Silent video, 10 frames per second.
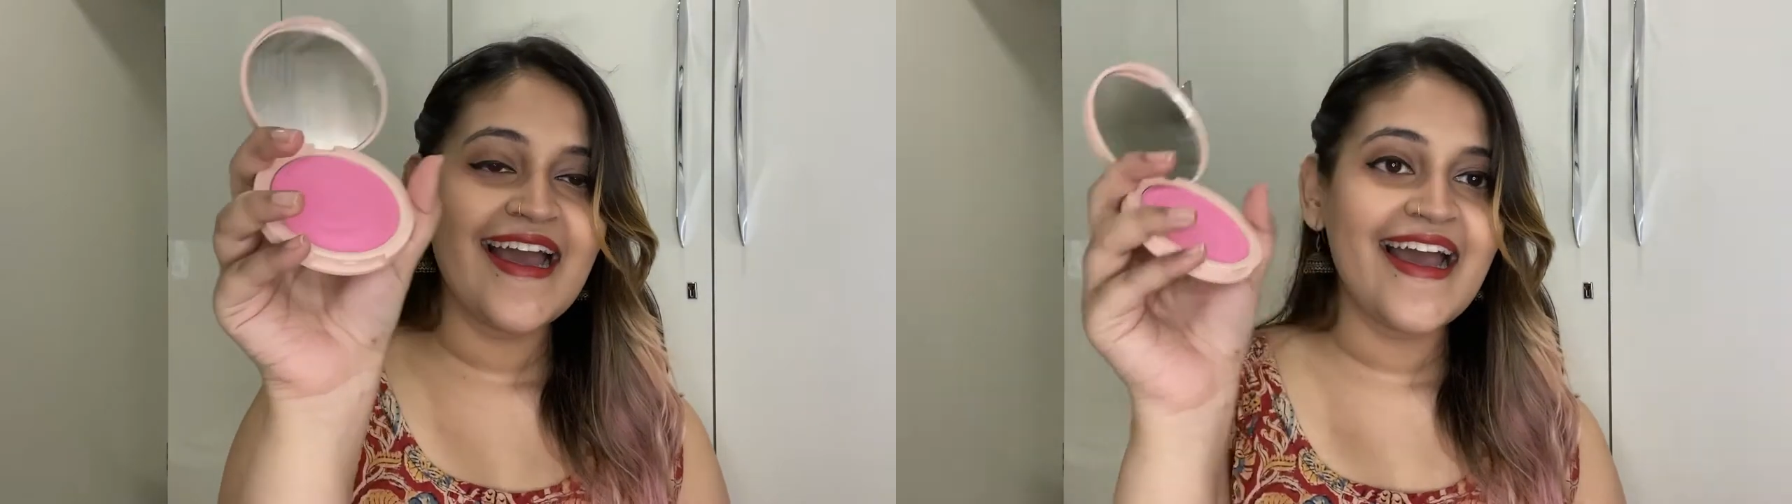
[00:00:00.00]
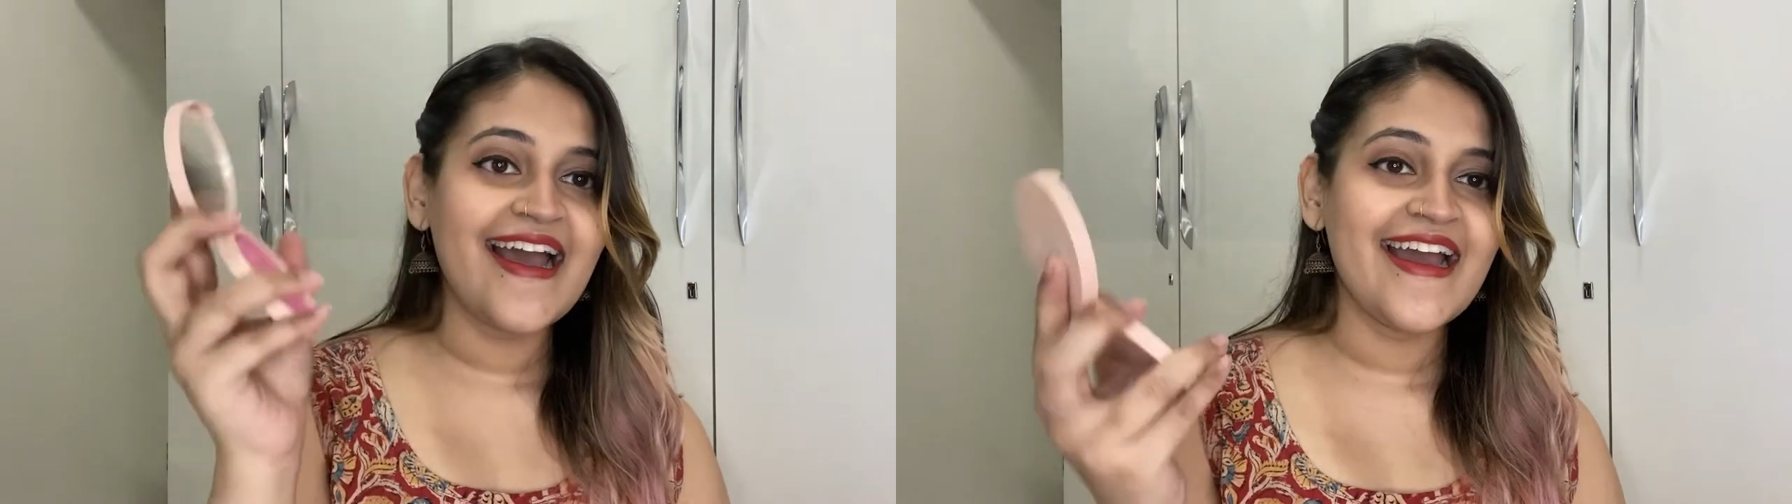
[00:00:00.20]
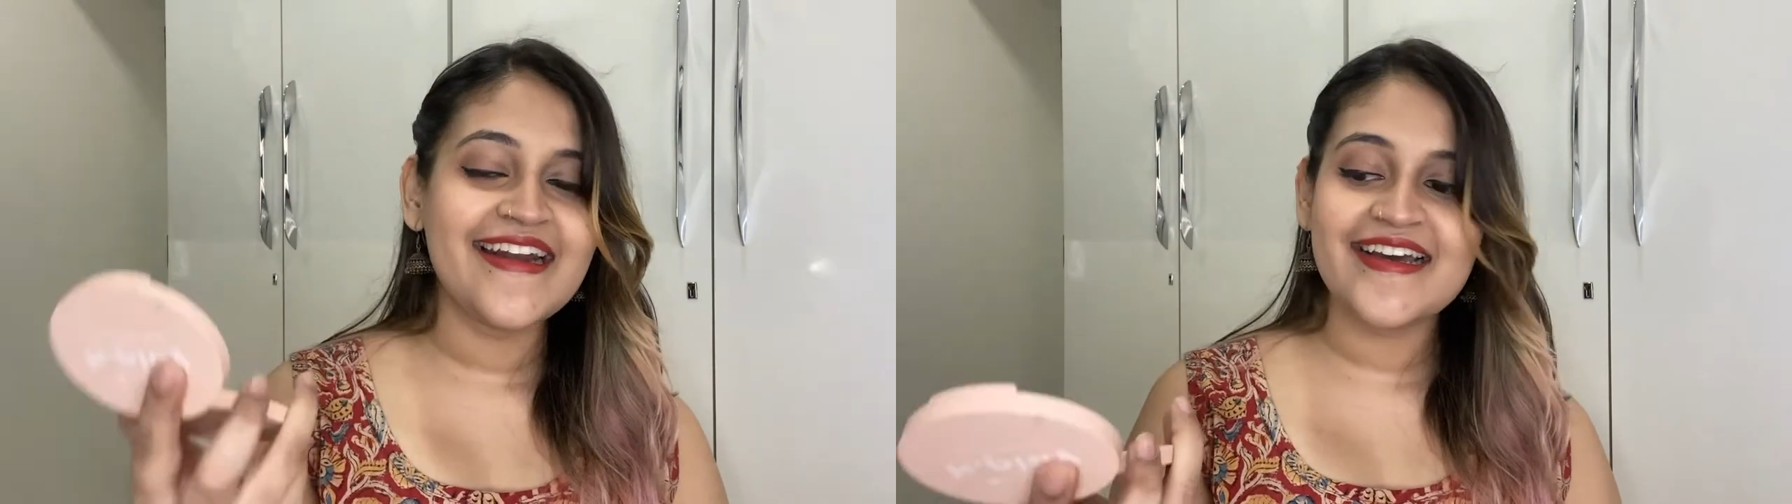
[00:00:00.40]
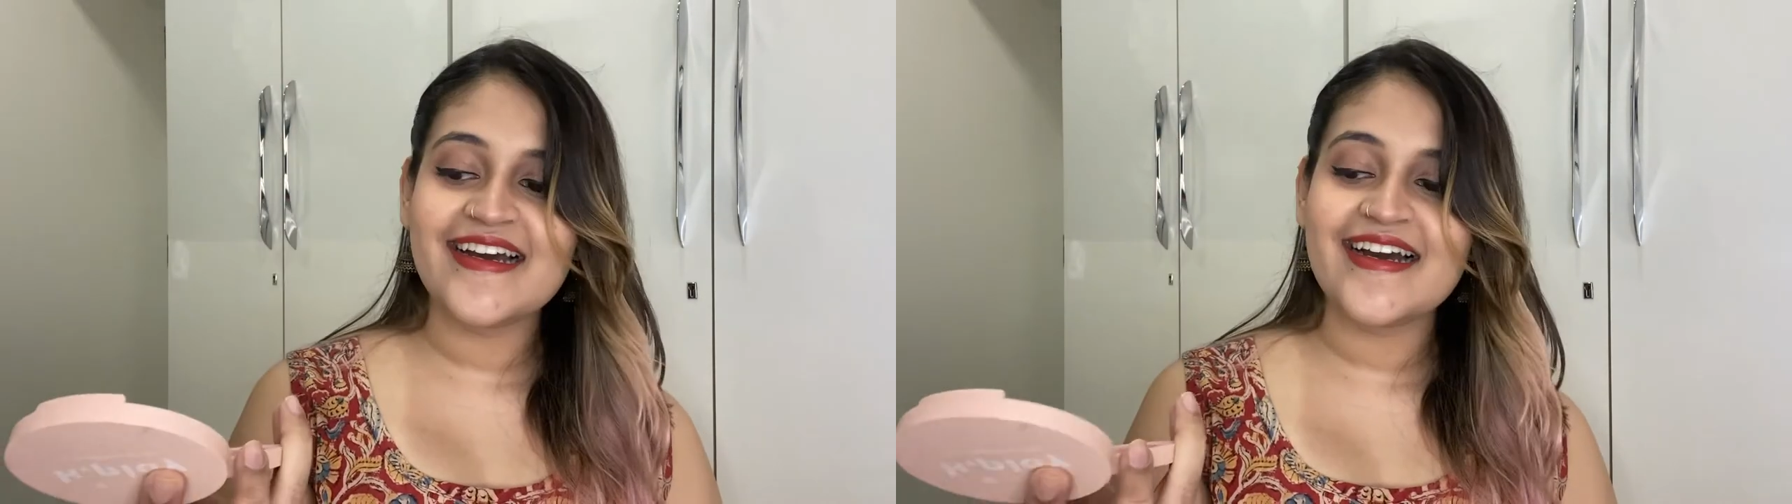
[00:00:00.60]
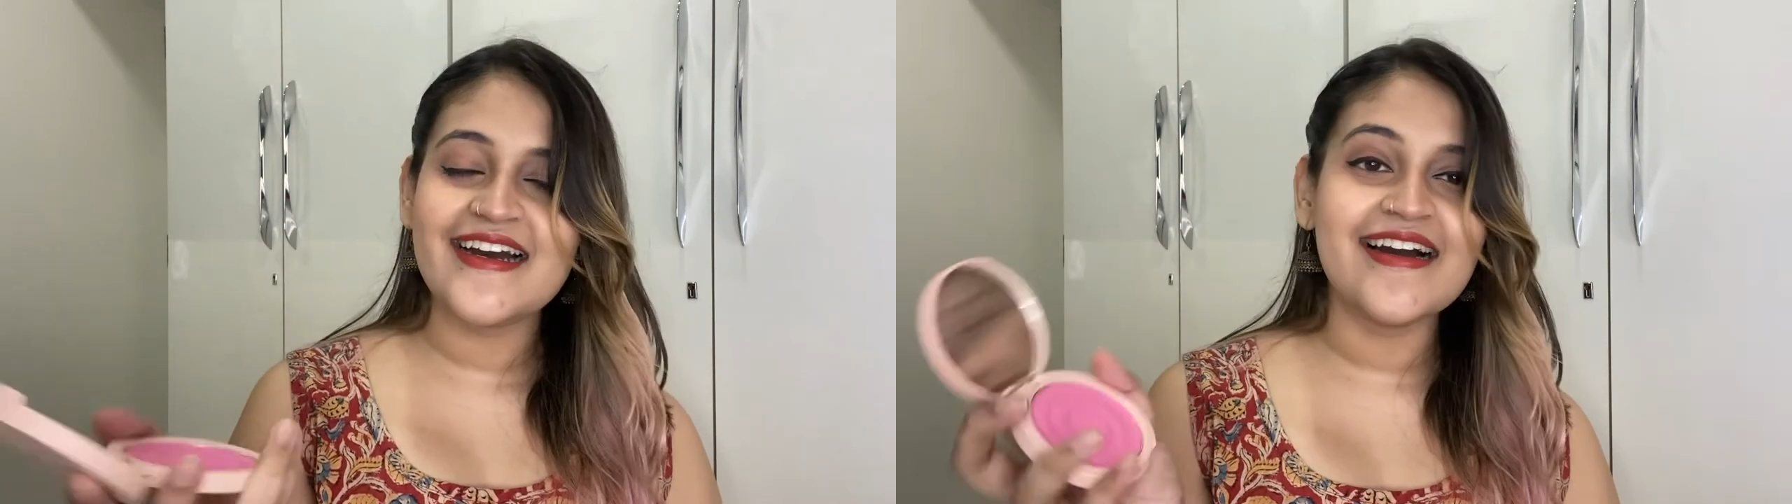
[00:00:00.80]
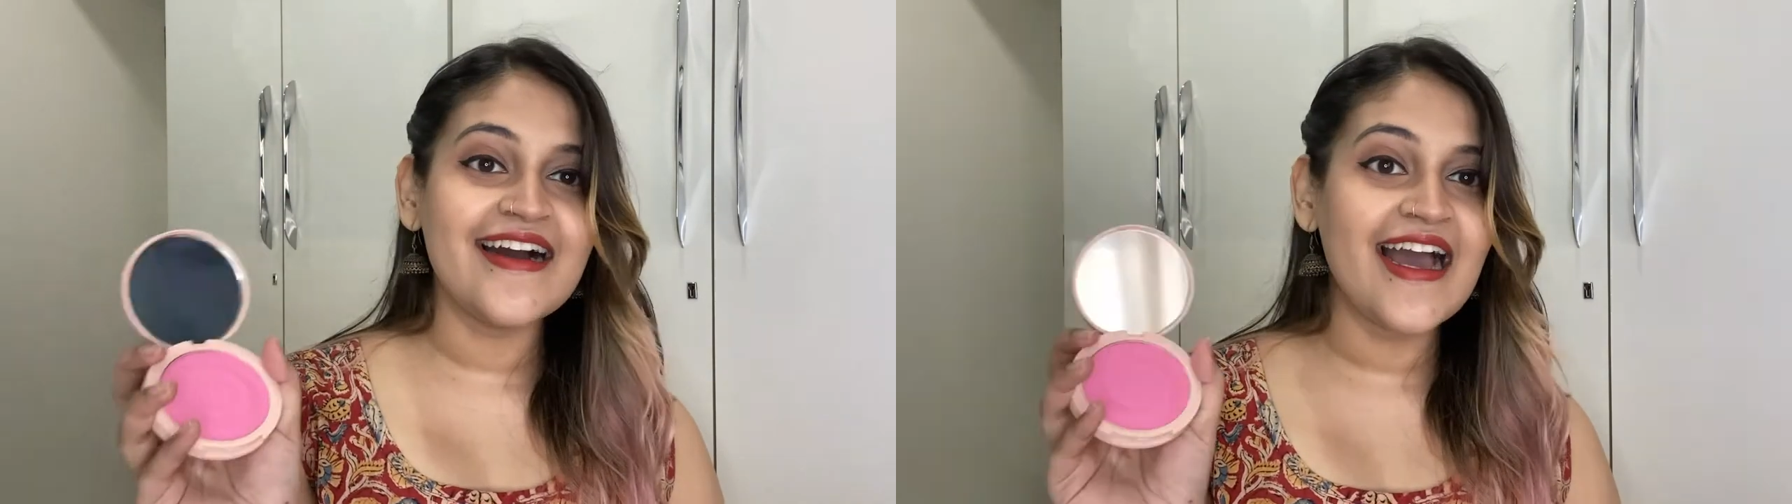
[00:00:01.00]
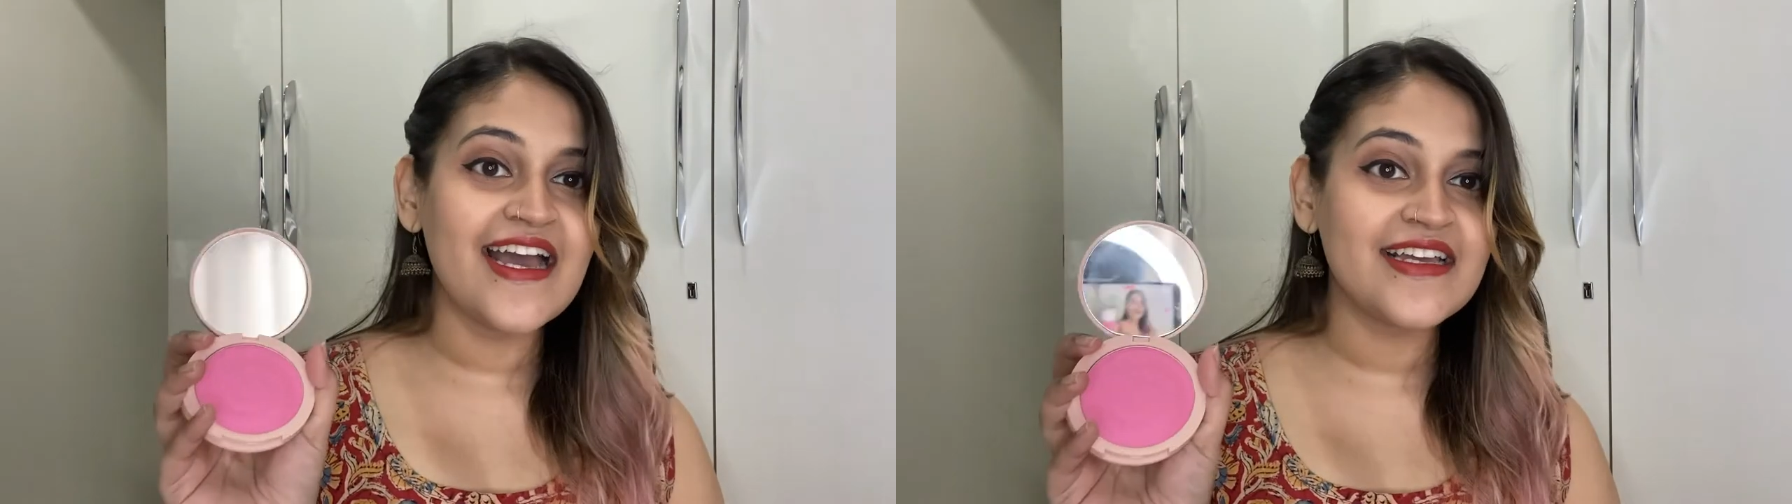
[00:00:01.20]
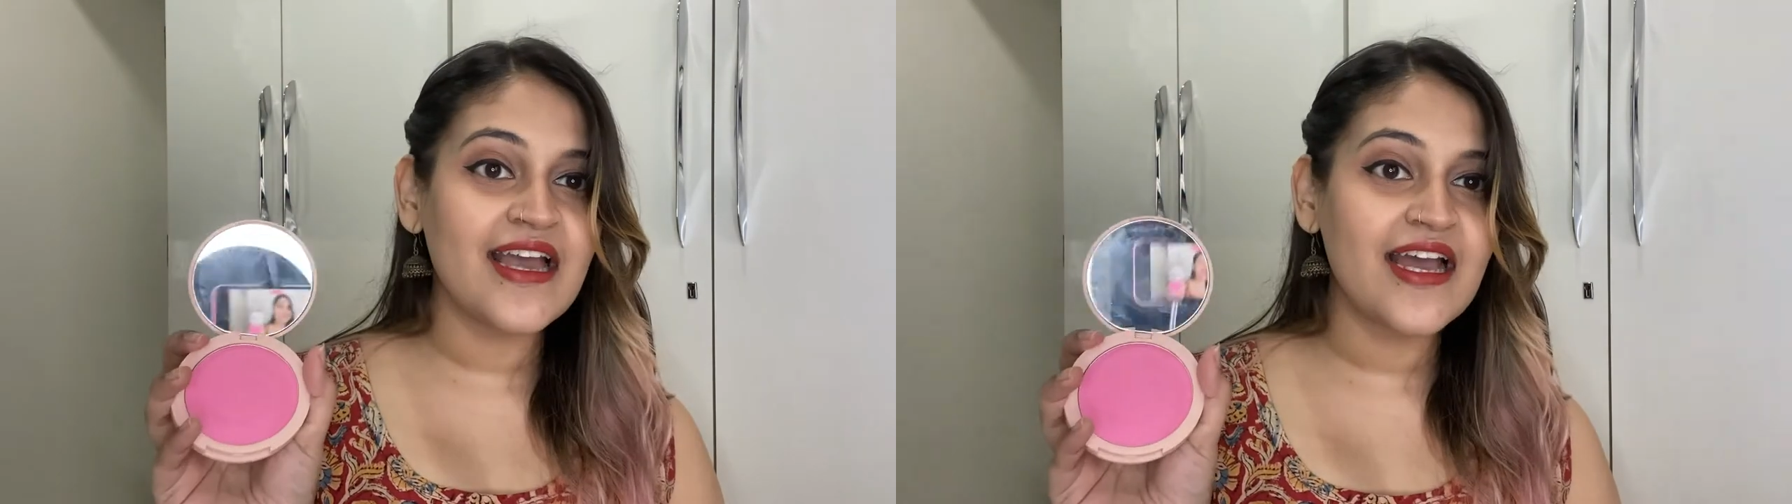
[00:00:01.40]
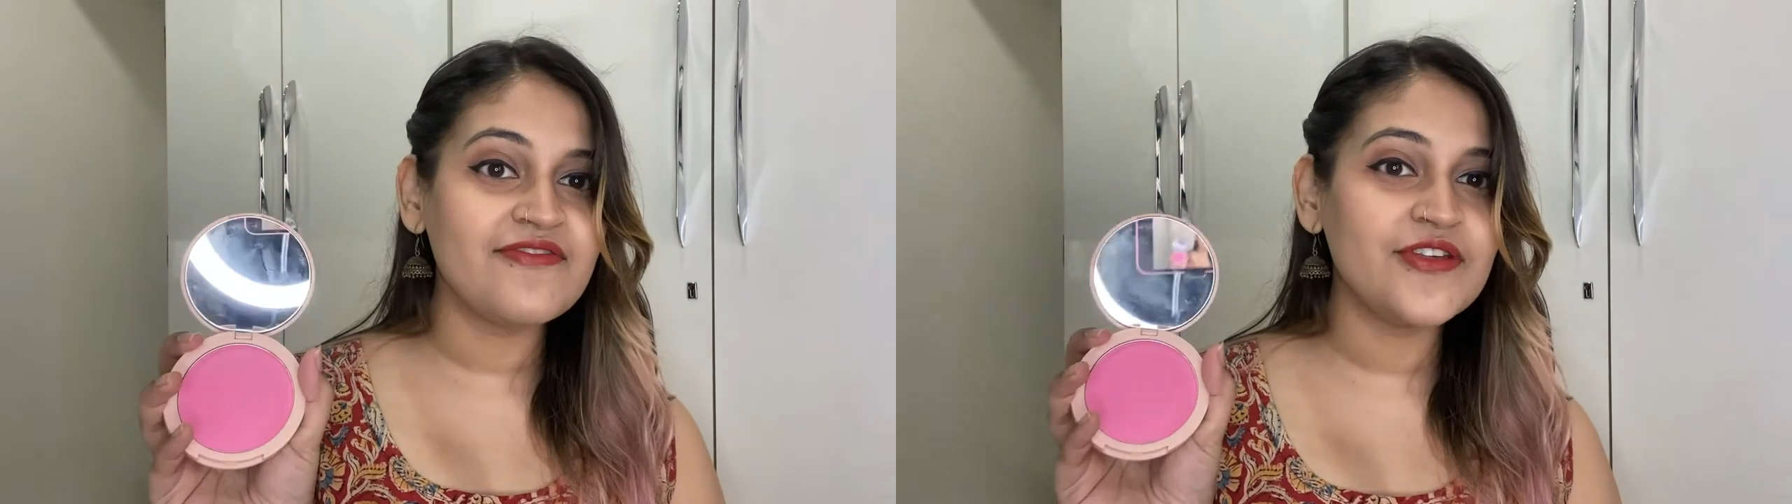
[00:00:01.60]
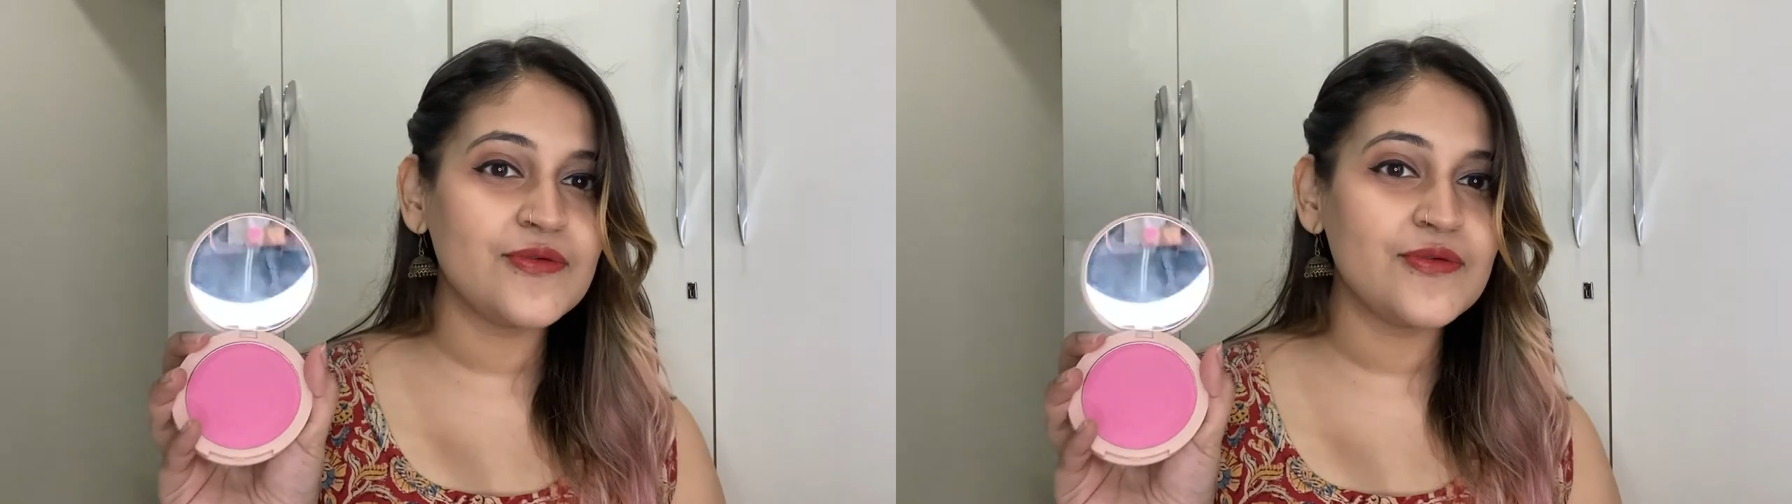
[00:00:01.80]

And I've